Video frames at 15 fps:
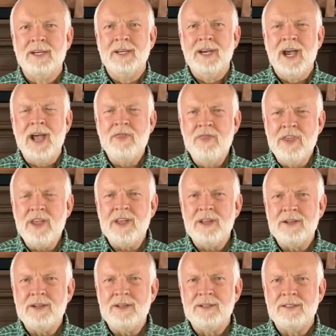And
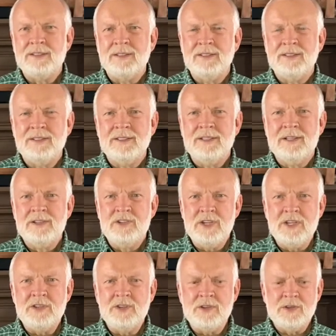then
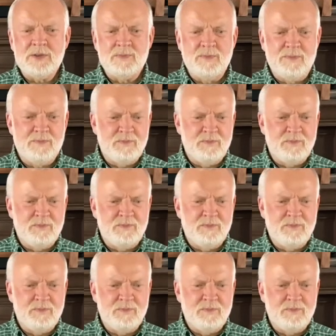Jesus